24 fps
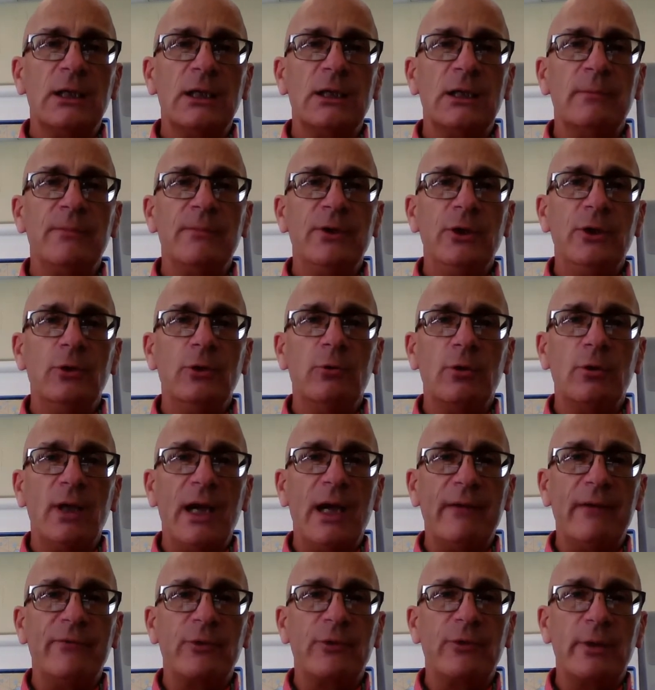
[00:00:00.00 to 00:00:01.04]
you will
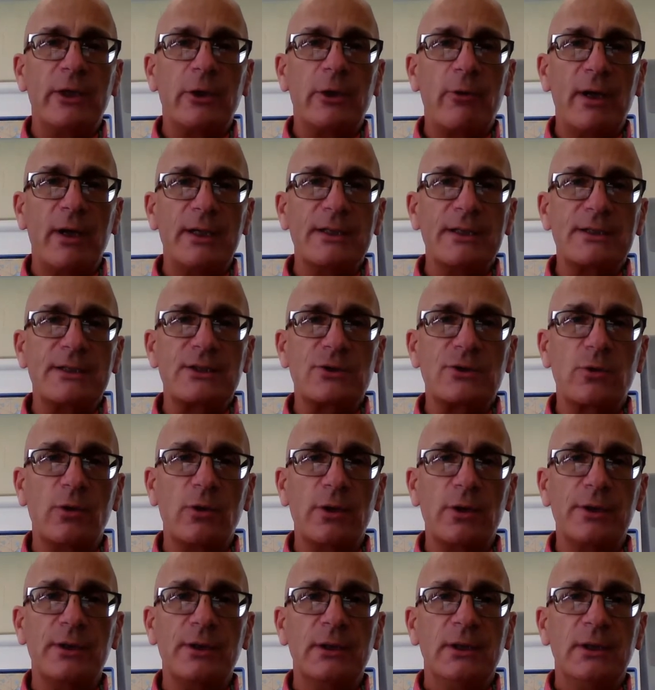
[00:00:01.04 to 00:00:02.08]
have 3 credits
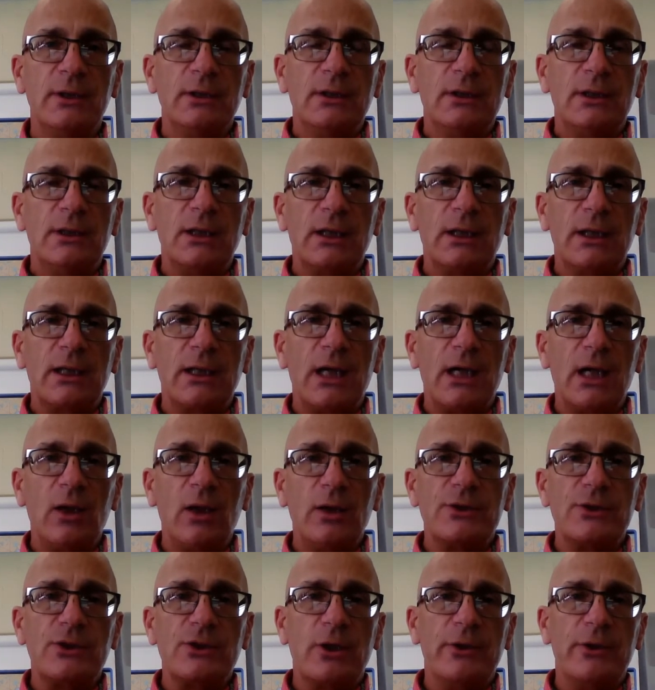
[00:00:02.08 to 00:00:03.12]
toward
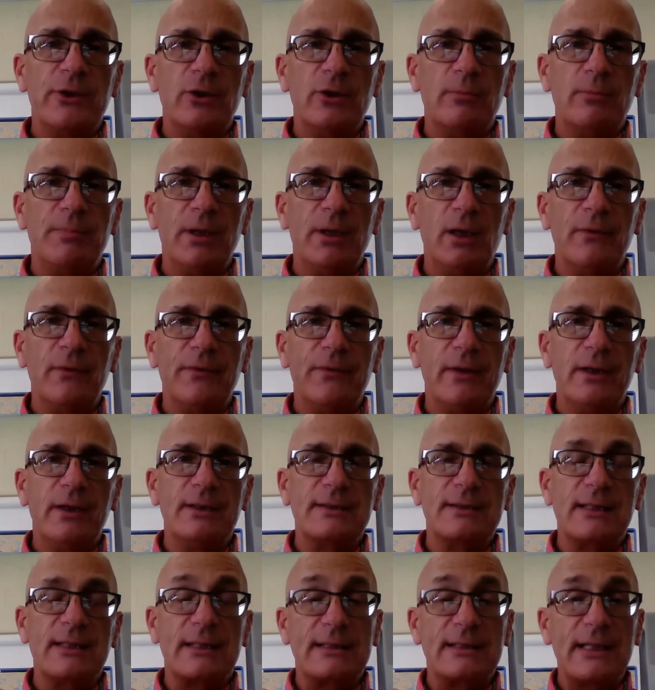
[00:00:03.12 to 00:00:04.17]
college under your belt that
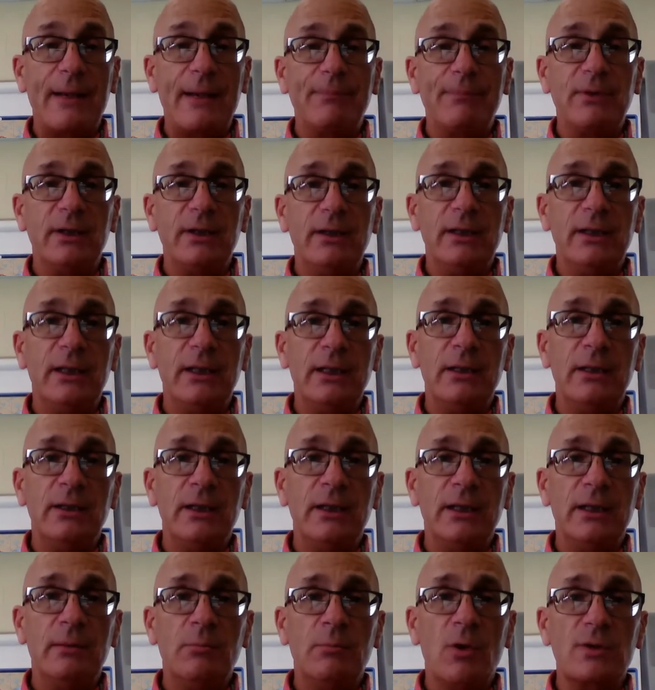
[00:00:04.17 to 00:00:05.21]
is accepted
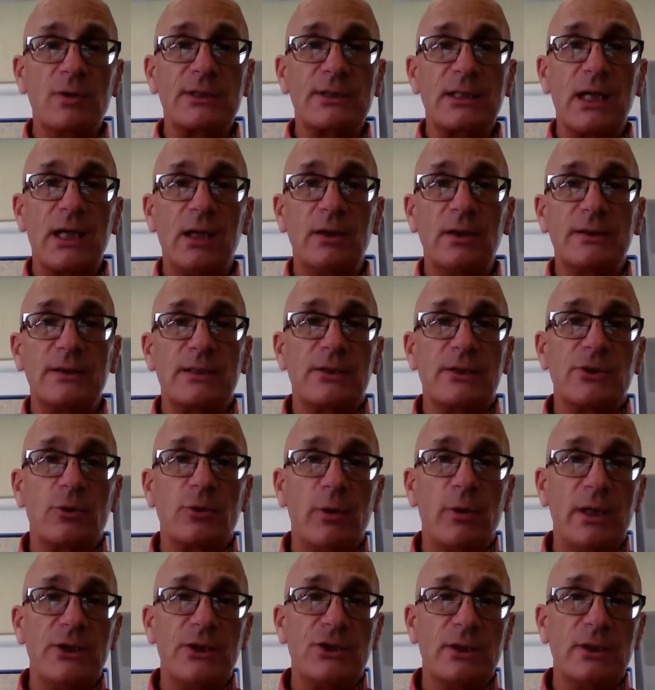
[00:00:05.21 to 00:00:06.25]
in most college
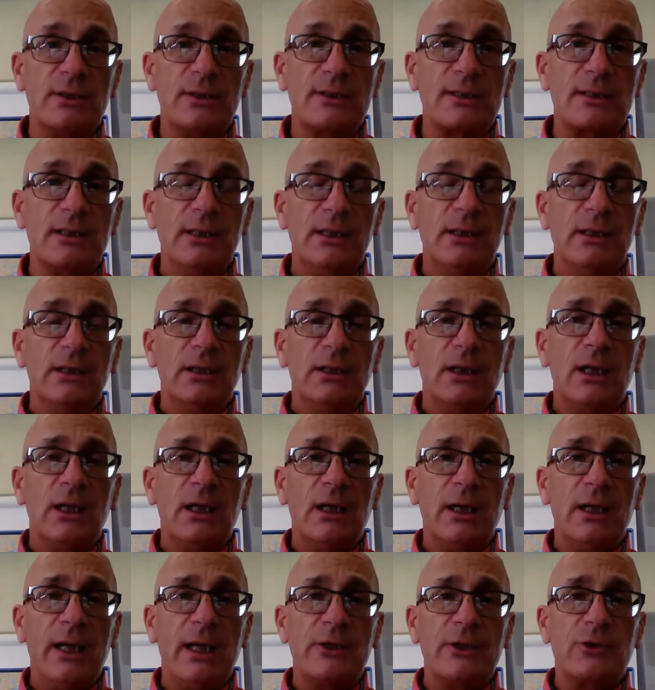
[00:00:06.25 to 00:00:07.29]
situations
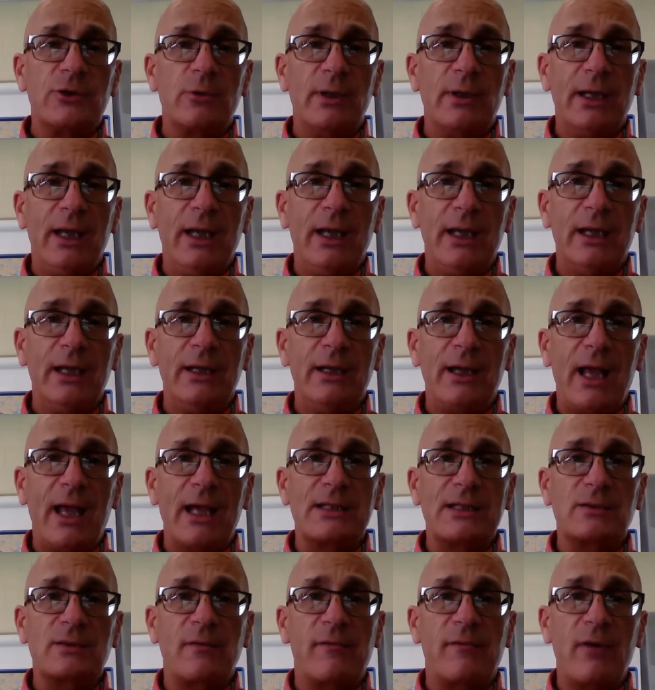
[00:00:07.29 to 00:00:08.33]
entering in
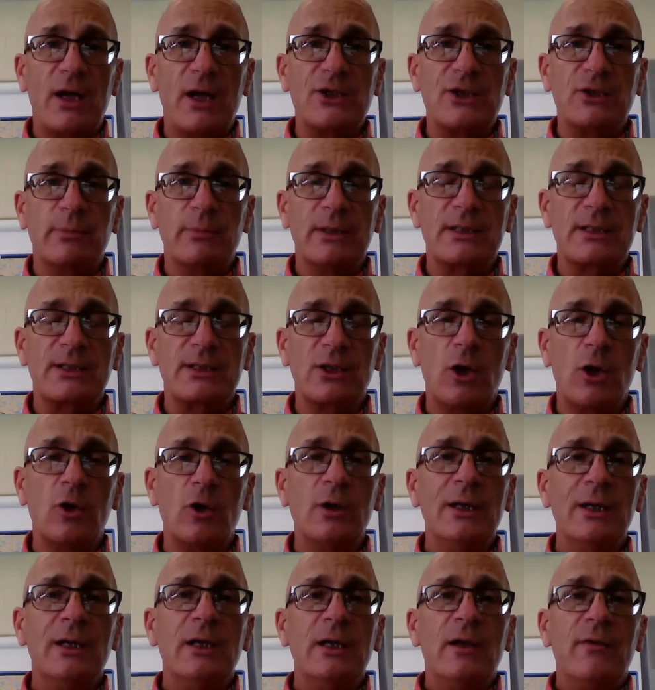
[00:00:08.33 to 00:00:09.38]
as a freshman. So
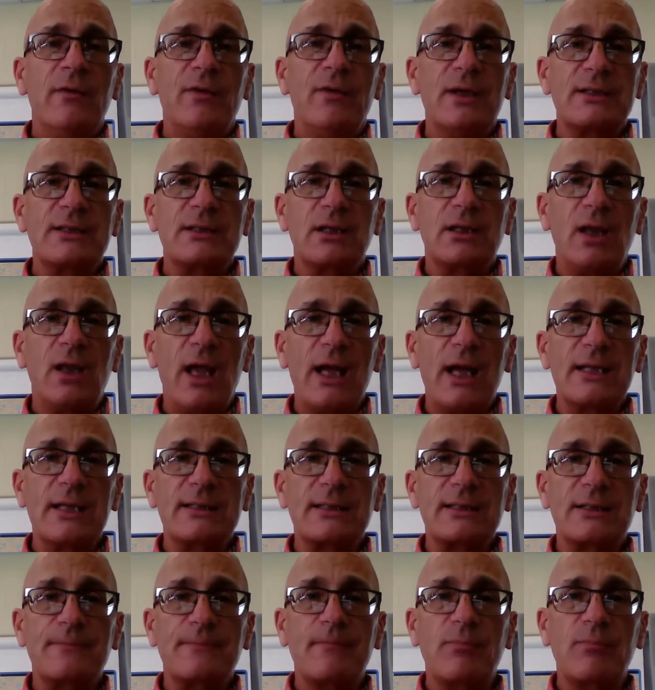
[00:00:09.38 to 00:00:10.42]
this
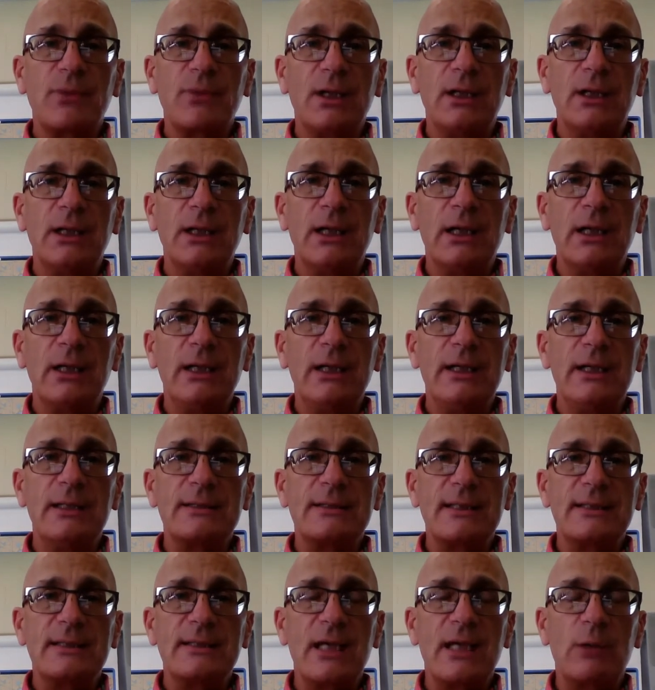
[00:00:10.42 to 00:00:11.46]
class, as
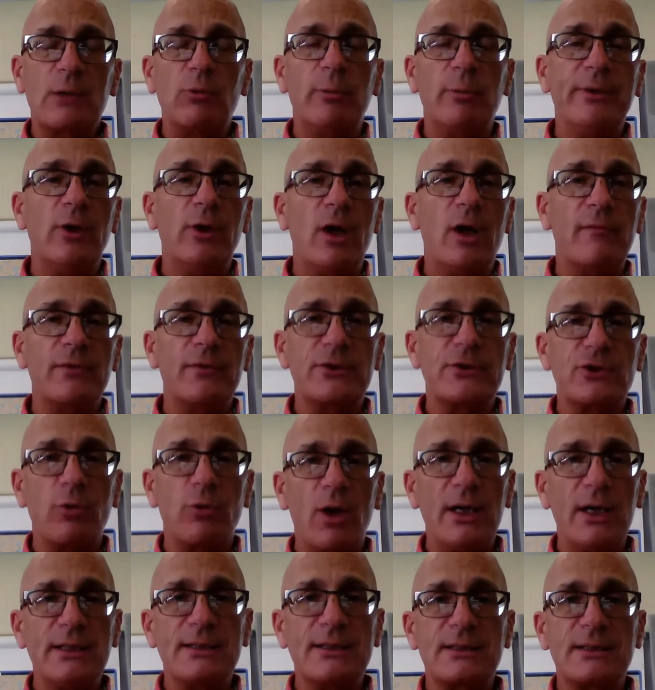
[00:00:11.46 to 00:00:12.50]
I said, will be offered
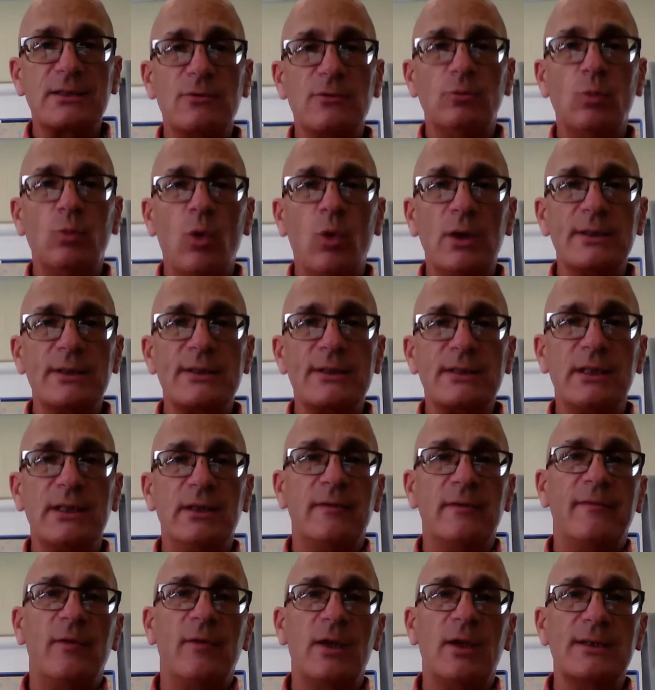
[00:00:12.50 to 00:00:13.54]
twice, once in
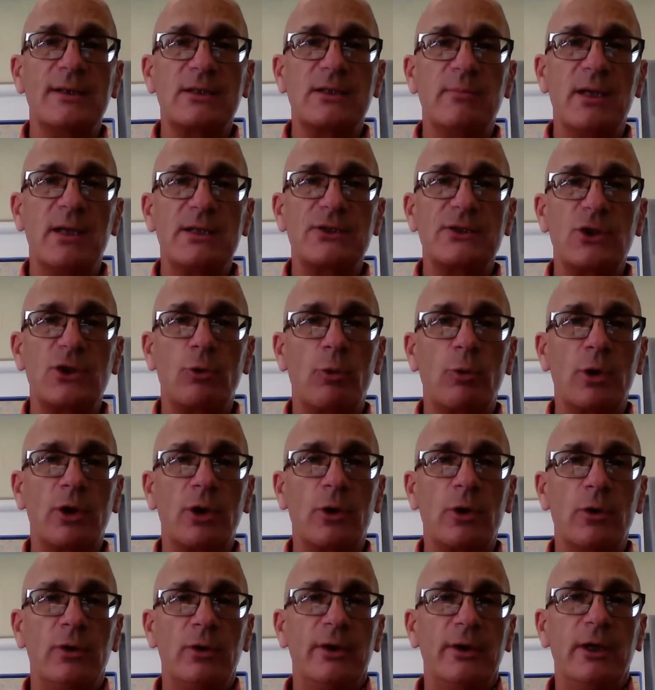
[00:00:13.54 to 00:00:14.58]
the fall semester. We're
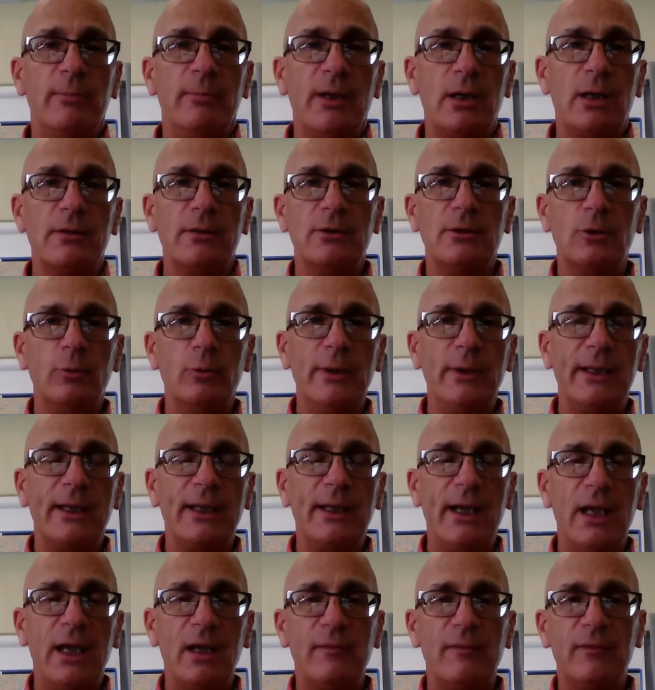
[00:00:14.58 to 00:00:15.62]
currently about a week and
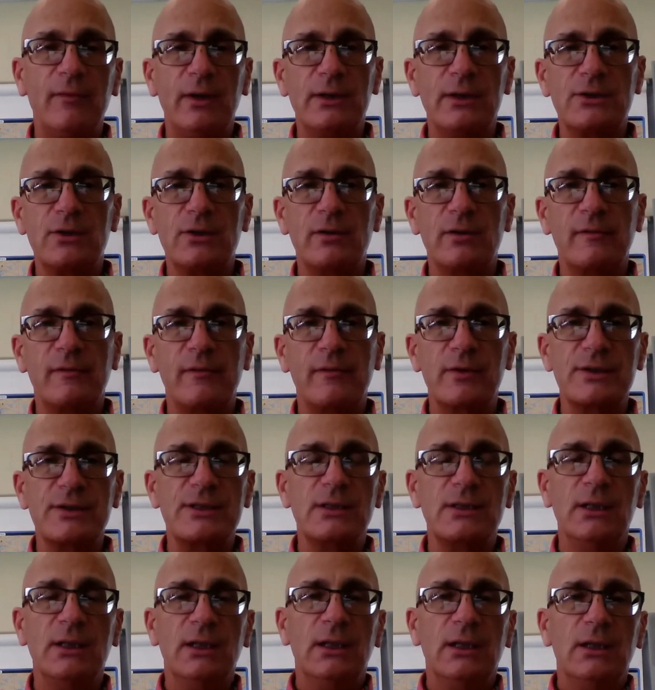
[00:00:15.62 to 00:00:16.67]
a half into the
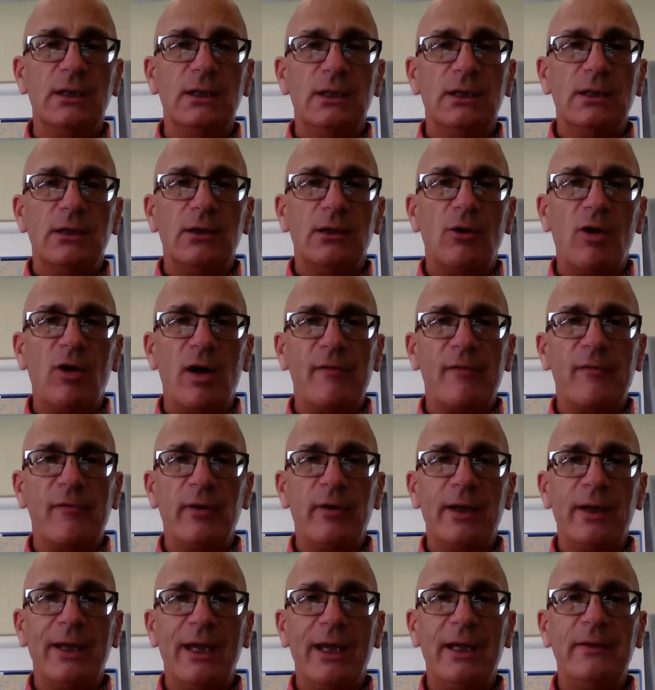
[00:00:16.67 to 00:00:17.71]
first
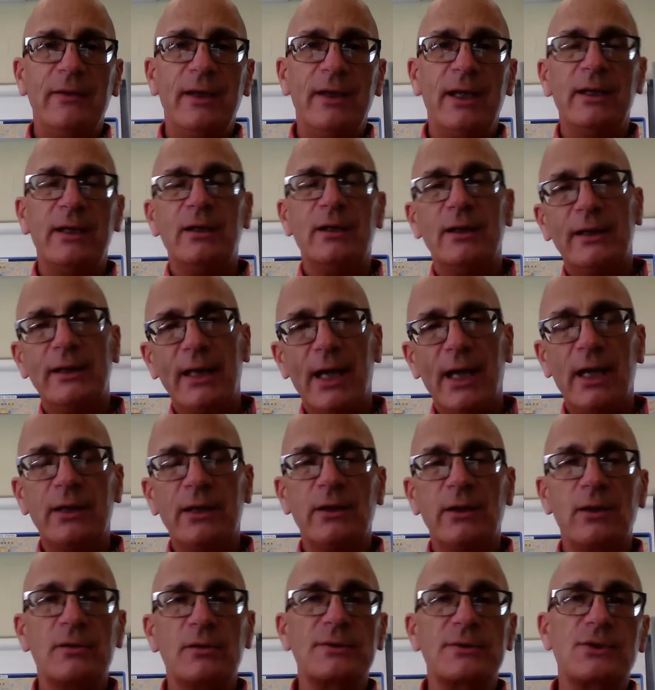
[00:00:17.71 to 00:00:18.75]
offering, and then again,
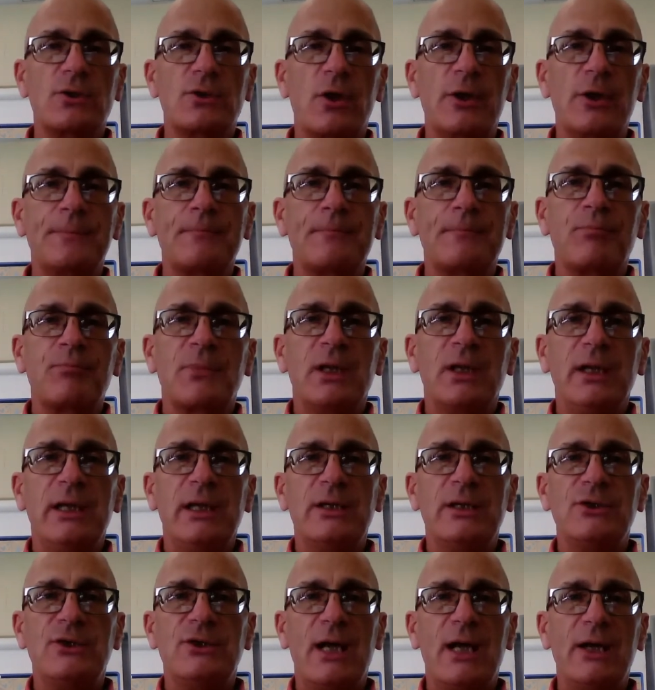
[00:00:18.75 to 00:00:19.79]
it'll start
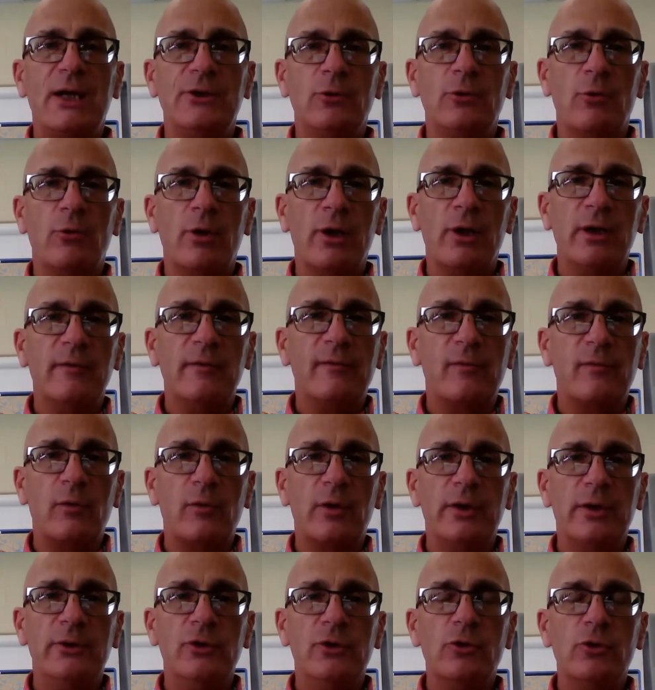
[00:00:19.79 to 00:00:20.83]
in January
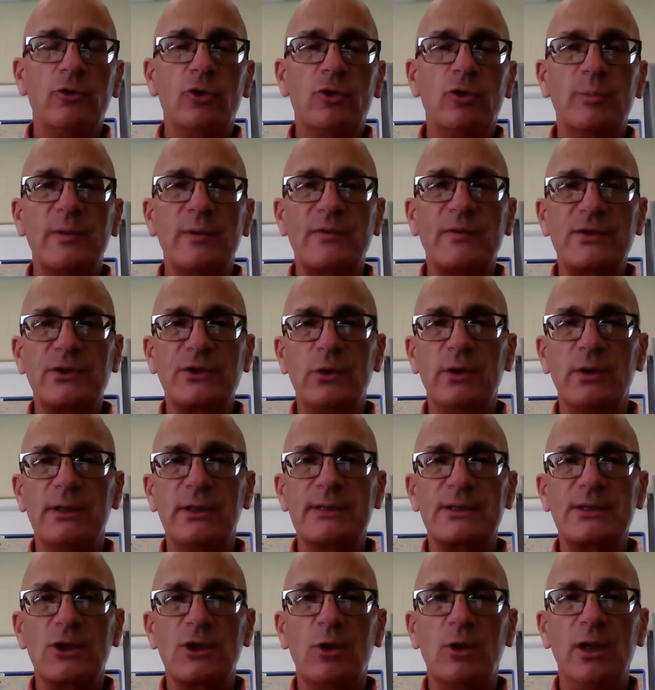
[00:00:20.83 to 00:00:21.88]
for a new group of
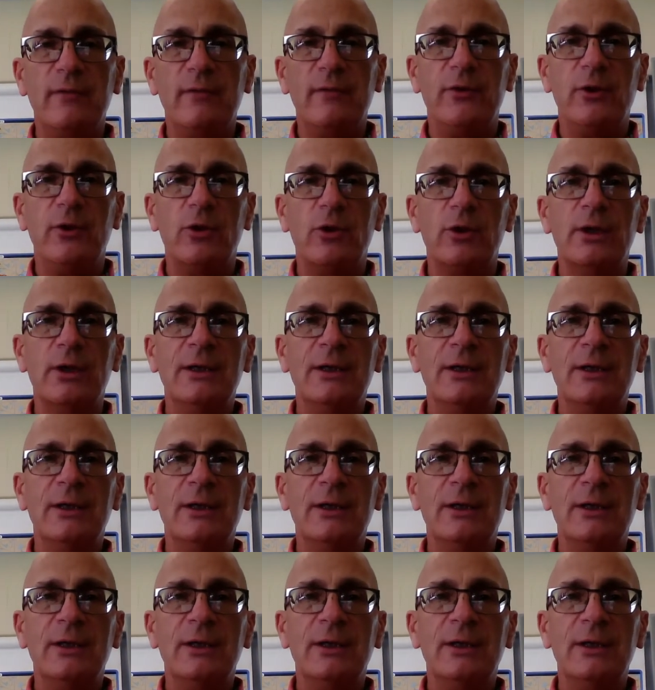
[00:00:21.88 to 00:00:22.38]
students. So if you